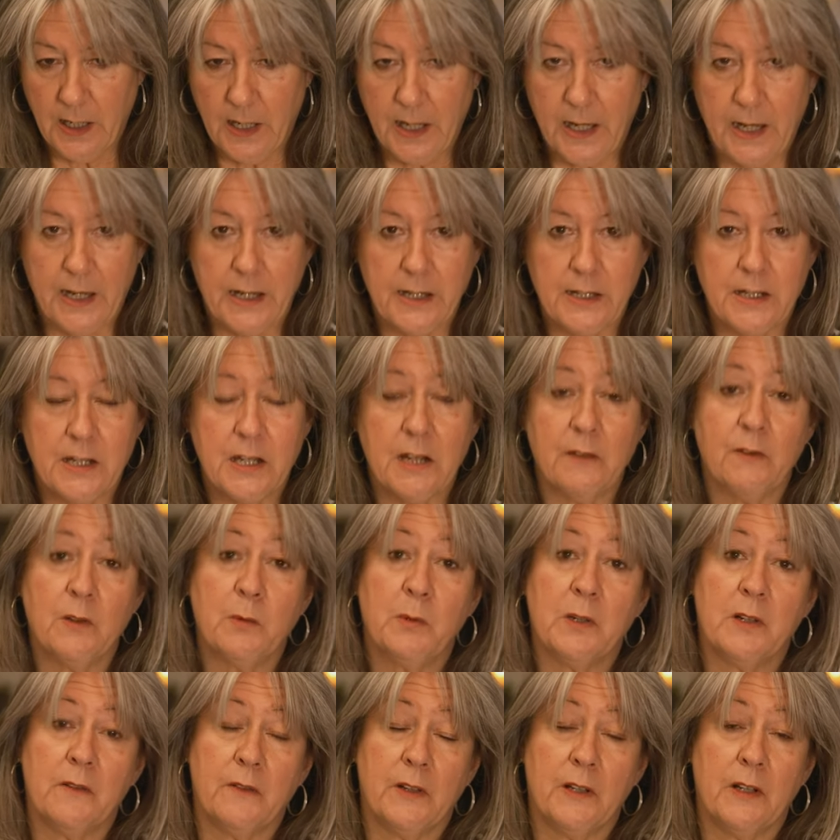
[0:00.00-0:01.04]
And if you're
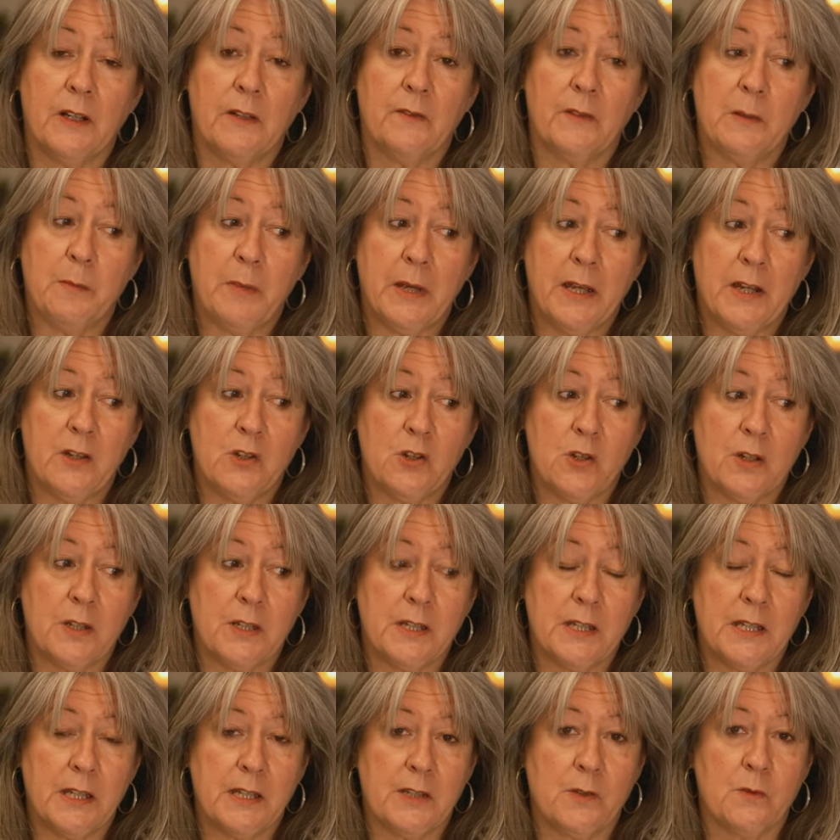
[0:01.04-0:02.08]
one of our lovely
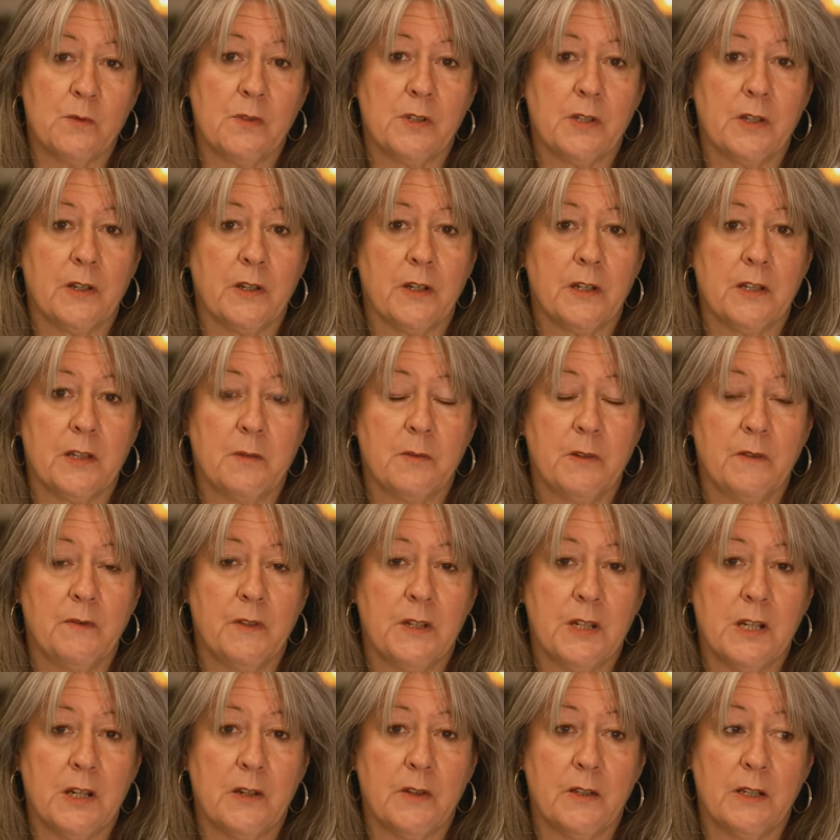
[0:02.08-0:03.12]
patrons, there's also going to be a
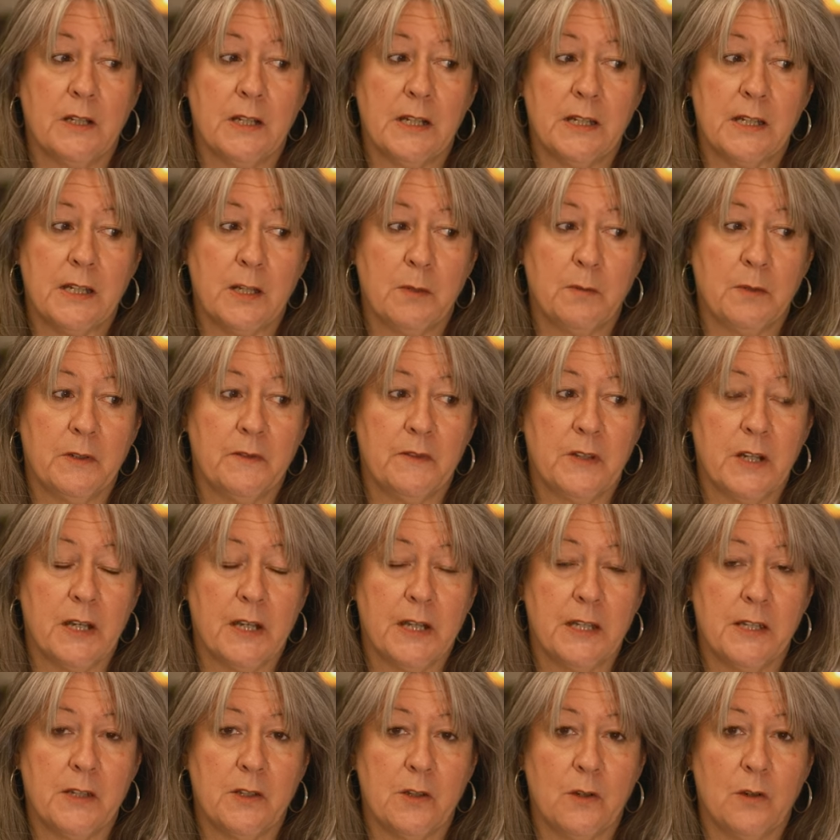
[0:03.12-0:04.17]
video in the next couple of
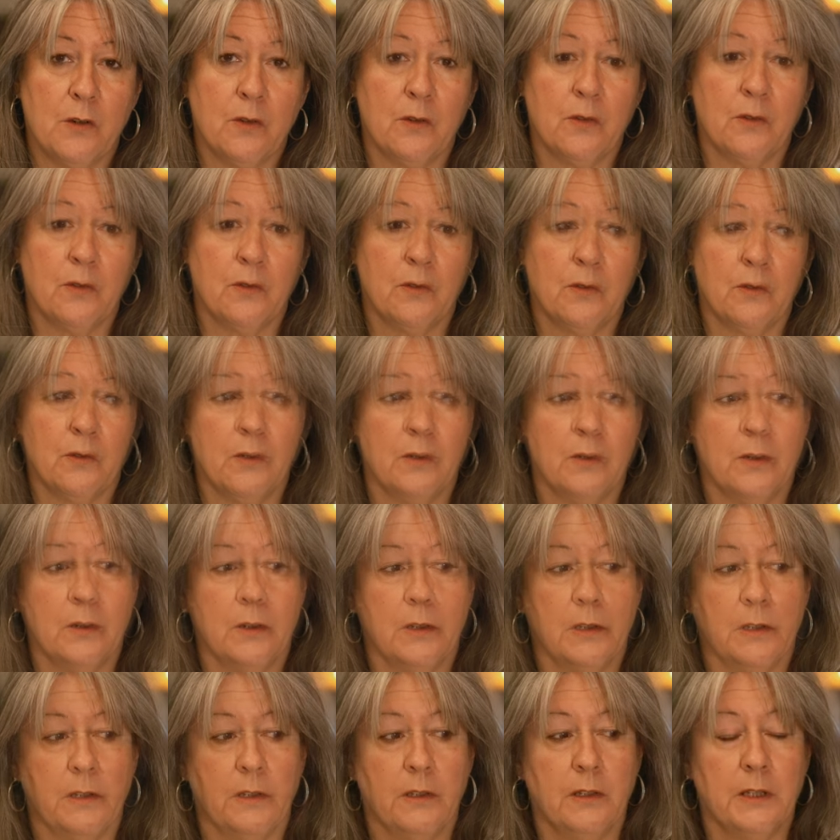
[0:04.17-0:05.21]
days on
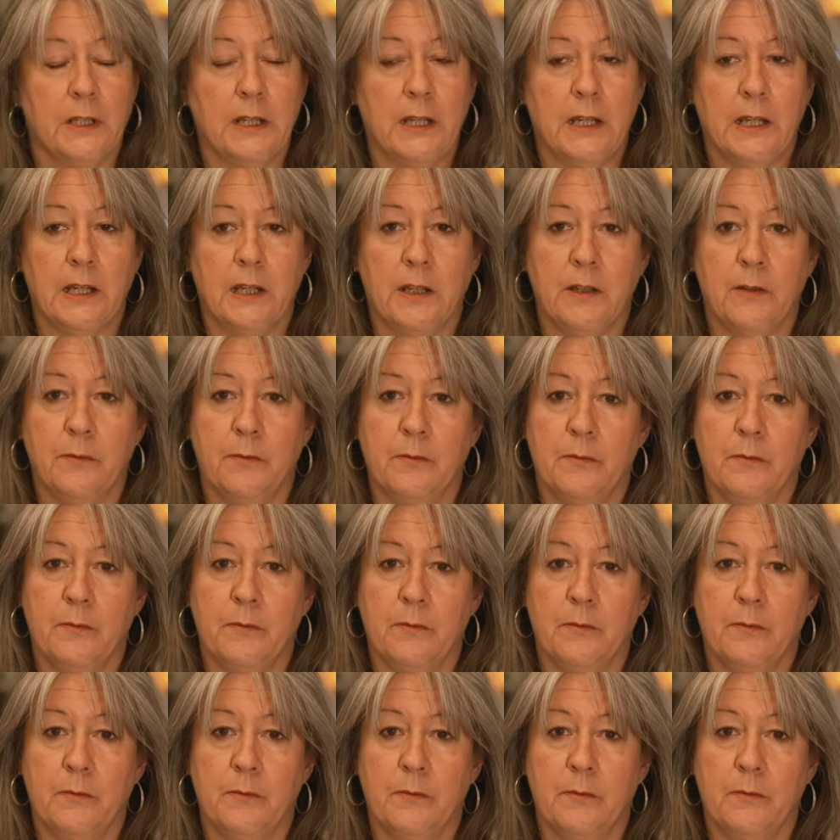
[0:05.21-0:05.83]
the